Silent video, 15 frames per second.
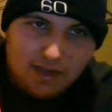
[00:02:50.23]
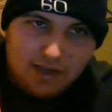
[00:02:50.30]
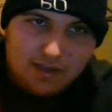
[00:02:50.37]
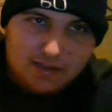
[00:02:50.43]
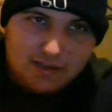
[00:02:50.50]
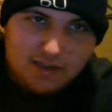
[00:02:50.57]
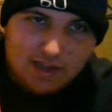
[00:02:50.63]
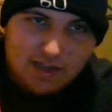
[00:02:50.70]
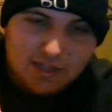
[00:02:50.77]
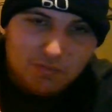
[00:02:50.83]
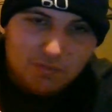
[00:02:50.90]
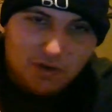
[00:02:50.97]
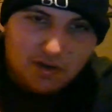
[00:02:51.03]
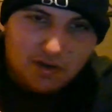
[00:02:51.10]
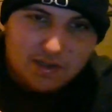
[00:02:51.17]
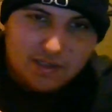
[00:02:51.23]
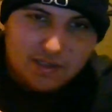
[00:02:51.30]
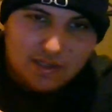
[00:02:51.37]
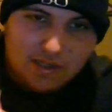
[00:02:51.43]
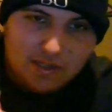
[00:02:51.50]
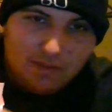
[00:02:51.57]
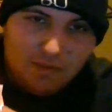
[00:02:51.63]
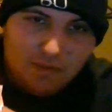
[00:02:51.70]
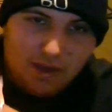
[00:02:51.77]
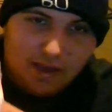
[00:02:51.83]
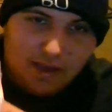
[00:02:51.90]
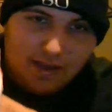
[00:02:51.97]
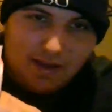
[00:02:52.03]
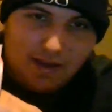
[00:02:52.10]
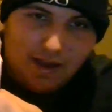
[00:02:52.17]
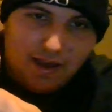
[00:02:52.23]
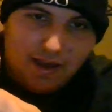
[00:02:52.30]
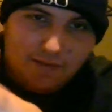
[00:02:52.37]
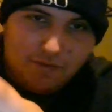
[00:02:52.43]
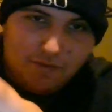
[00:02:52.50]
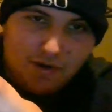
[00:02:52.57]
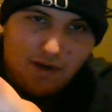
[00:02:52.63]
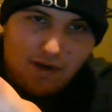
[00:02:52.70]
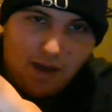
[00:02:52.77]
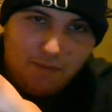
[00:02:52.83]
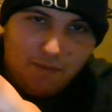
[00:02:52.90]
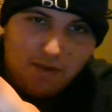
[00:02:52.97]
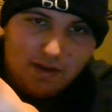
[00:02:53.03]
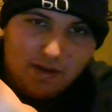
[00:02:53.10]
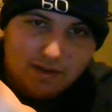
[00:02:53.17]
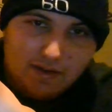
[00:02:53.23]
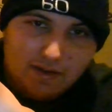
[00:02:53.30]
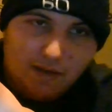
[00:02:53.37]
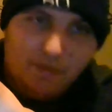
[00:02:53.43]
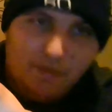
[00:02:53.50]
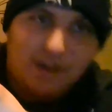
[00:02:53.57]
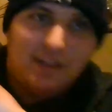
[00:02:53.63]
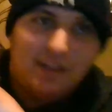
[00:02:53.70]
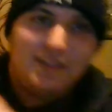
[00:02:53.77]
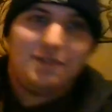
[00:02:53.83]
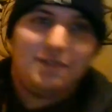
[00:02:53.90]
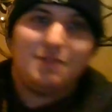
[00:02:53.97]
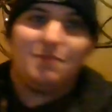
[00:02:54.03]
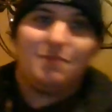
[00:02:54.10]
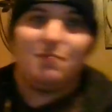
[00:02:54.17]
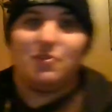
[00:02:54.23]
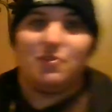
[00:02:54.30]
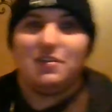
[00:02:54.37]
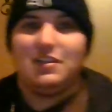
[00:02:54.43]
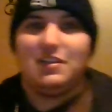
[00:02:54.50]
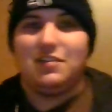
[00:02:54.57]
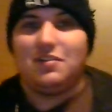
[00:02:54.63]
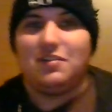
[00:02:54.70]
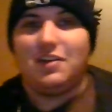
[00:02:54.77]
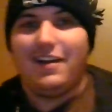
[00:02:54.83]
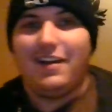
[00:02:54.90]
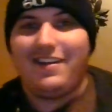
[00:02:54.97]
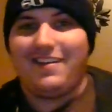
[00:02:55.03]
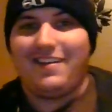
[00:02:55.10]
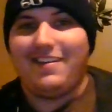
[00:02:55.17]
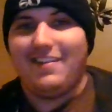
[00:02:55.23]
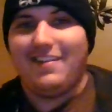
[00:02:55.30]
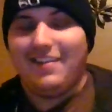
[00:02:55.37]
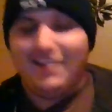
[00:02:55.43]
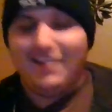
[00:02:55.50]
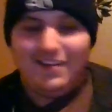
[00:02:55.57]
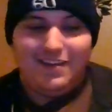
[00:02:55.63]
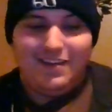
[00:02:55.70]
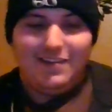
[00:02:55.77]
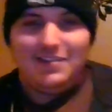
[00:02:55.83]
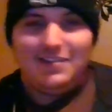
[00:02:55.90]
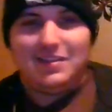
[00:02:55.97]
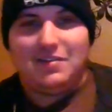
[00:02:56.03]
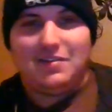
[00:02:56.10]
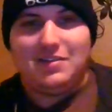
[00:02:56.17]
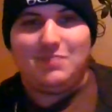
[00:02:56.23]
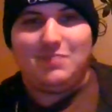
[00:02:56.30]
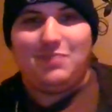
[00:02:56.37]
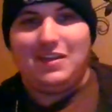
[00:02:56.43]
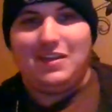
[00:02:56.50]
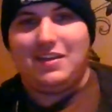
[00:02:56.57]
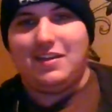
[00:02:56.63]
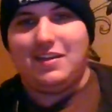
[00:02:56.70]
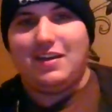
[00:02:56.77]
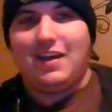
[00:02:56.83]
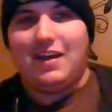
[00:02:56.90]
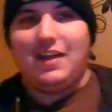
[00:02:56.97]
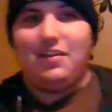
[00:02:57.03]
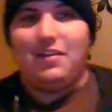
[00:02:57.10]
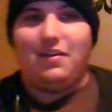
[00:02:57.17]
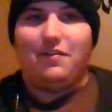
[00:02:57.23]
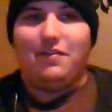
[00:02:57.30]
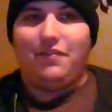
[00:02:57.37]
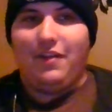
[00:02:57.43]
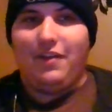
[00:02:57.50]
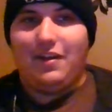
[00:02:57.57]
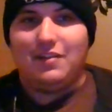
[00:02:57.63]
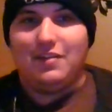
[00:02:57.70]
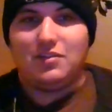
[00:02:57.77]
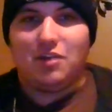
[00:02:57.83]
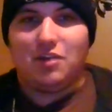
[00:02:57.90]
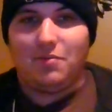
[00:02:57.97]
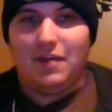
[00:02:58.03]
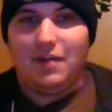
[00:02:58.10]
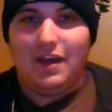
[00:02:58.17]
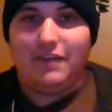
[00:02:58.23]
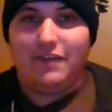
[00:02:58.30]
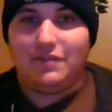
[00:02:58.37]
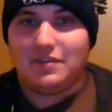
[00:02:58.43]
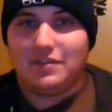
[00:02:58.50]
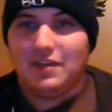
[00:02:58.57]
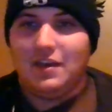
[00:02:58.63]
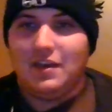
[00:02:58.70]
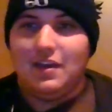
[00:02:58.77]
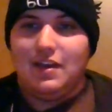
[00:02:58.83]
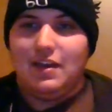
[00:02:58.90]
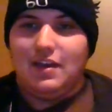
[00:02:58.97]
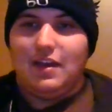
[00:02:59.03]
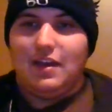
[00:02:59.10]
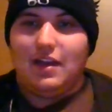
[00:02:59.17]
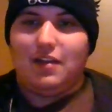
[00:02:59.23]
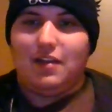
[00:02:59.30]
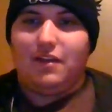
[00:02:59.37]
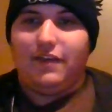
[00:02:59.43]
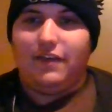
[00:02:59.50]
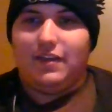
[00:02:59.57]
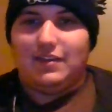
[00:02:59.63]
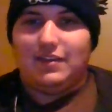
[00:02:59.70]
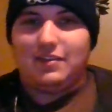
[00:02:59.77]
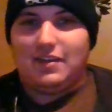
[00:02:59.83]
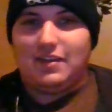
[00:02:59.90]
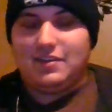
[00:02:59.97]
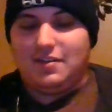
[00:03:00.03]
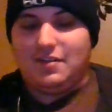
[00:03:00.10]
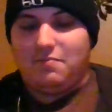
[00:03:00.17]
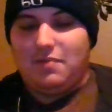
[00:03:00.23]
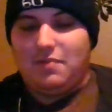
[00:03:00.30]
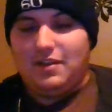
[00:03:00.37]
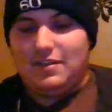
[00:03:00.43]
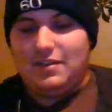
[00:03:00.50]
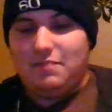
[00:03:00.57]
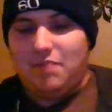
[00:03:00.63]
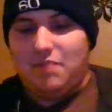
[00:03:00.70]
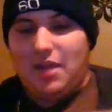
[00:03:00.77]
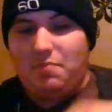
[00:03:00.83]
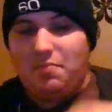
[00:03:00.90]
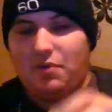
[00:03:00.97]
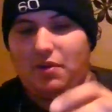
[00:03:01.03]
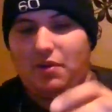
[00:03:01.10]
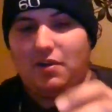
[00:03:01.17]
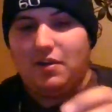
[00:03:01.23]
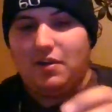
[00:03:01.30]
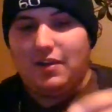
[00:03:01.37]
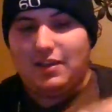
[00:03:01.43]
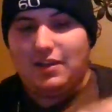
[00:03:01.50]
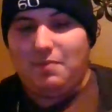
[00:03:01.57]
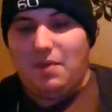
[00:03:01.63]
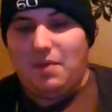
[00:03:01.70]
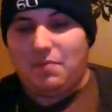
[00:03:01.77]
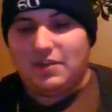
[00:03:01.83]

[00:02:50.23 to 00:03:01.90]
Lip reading: slice marks into the bro. I'm into precision cutting, so to speak. I love sharp knives, and I love how they slice into paper, like the paper